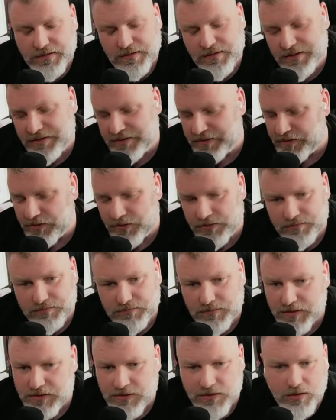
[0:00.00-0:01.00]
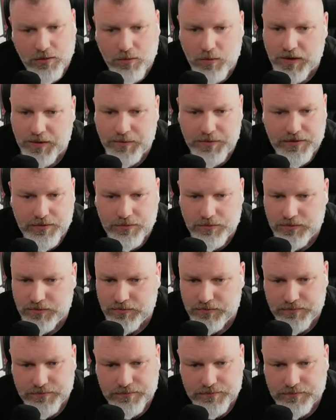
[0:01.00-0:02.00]
I don't know. What are we doing?
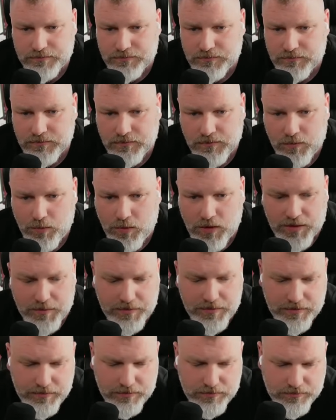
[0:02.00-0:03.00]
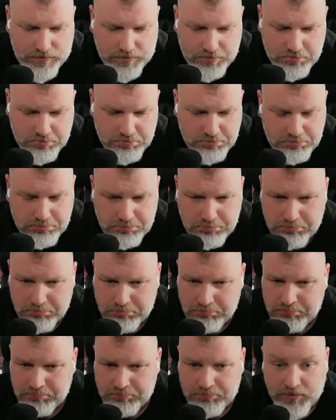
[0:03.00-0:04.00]
What are we doing?
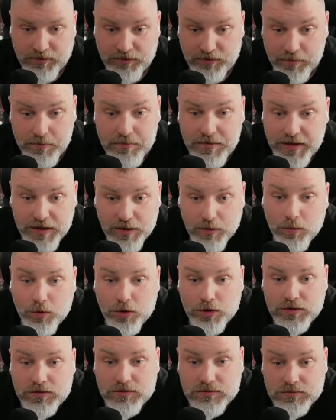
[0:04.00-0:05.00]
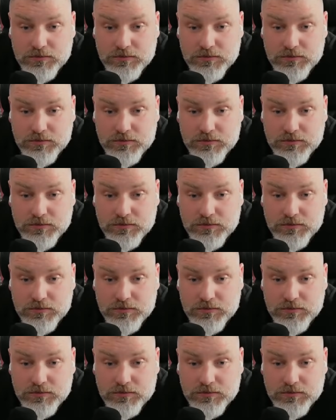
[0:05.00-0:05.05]
From minute one,